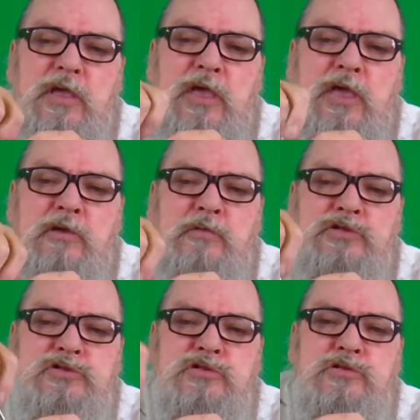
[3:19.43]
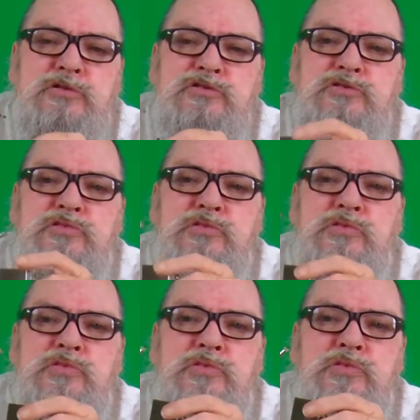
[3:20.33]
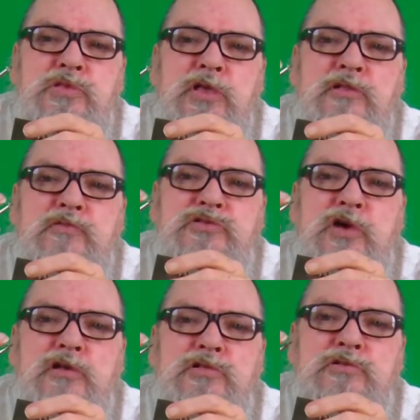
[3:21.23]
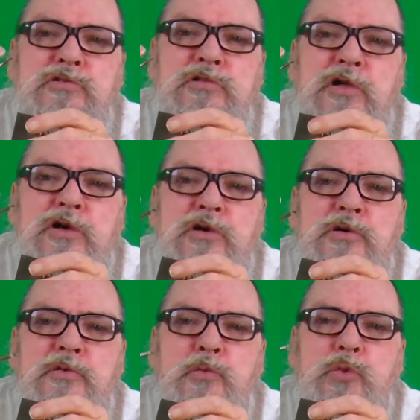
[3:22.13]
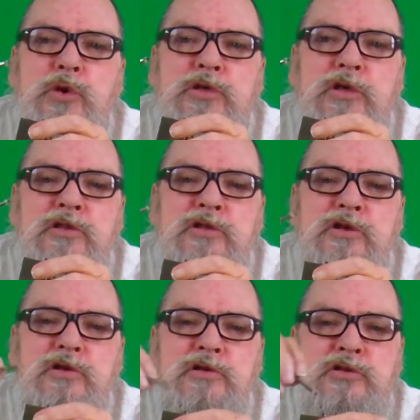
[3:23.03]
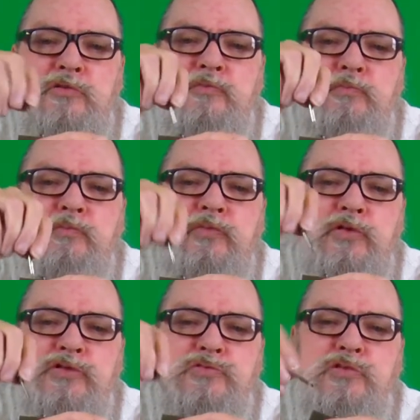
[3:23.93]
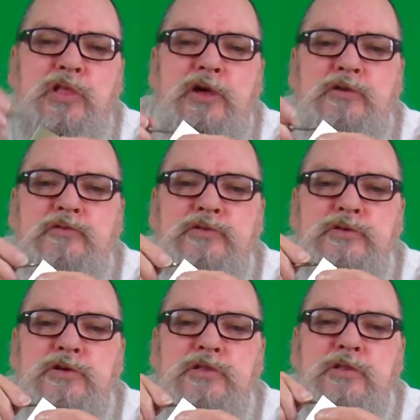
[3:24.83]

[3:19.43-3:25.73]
And what you do is, the end of it's got a little wick in here, and you fill this with lighter fluid.